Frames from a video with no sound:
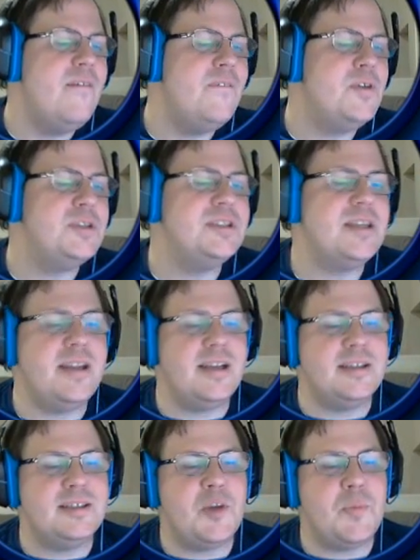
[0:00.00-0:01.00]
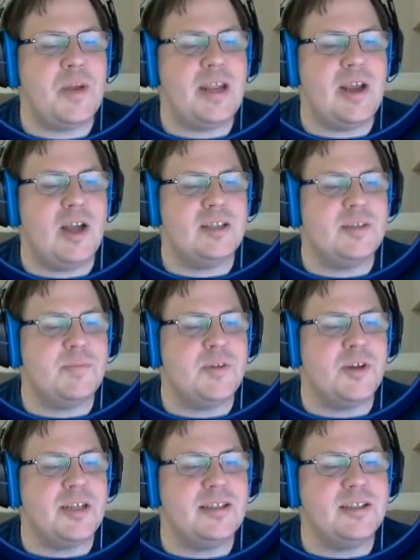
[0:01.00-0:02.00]
for sending us so many awesome
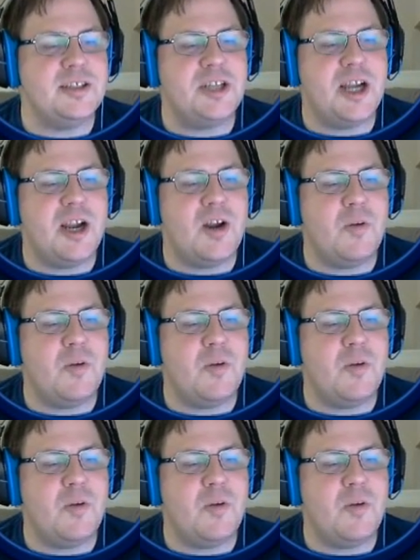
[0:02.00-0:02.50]
goodies to share